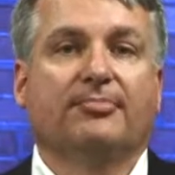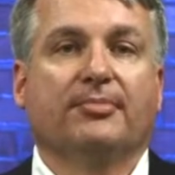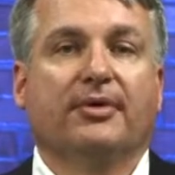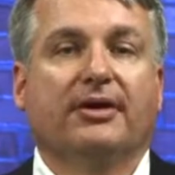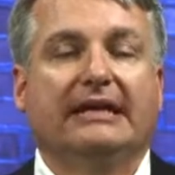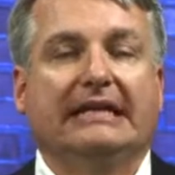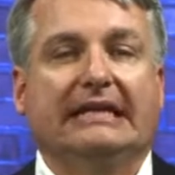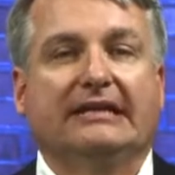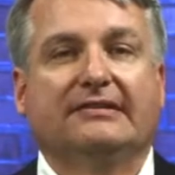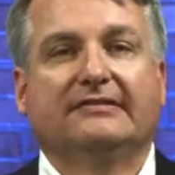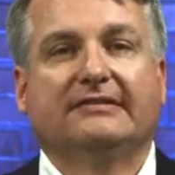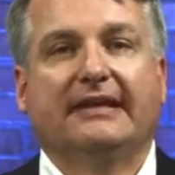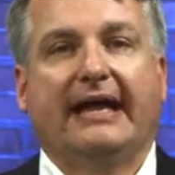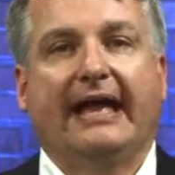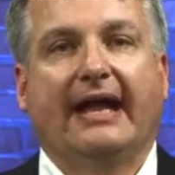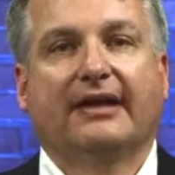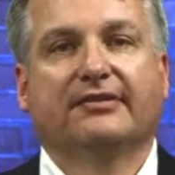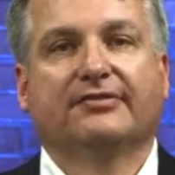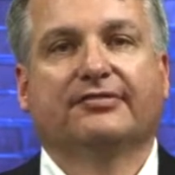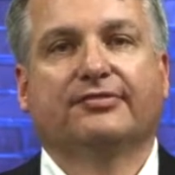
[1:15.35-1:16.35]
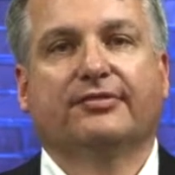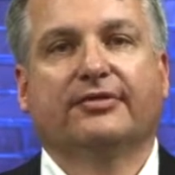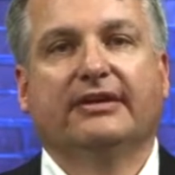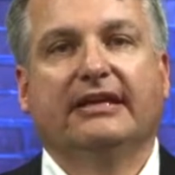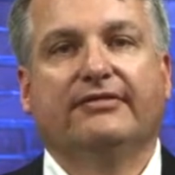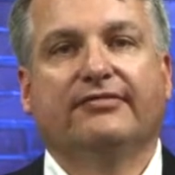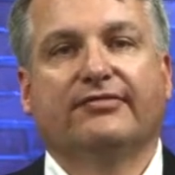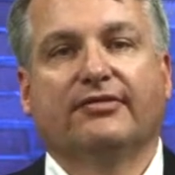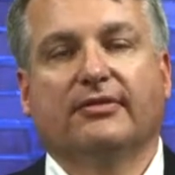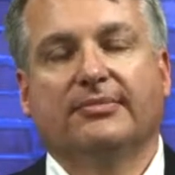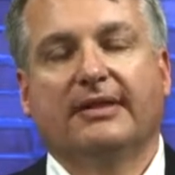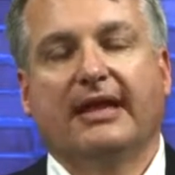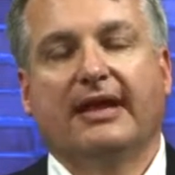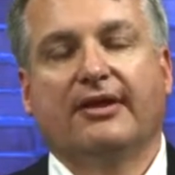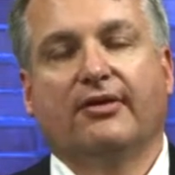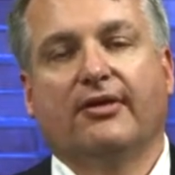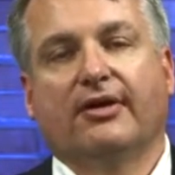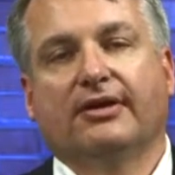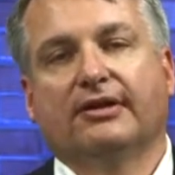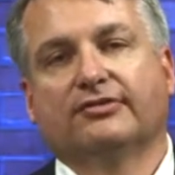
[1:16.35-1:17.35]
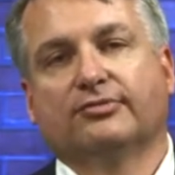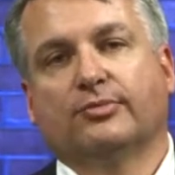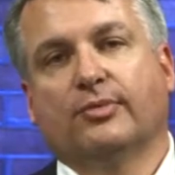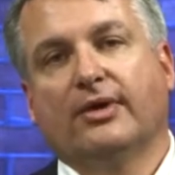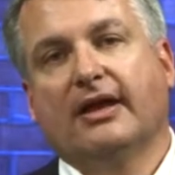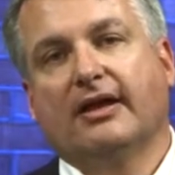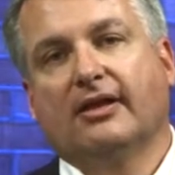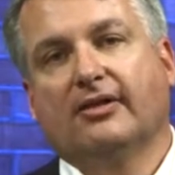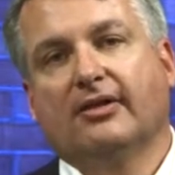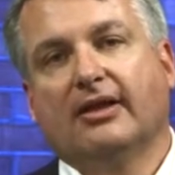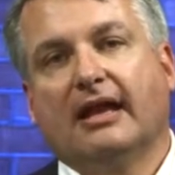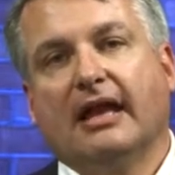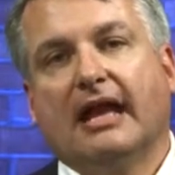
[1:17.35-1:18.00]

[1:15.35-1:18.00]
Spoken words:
money is tax-free from then on as well.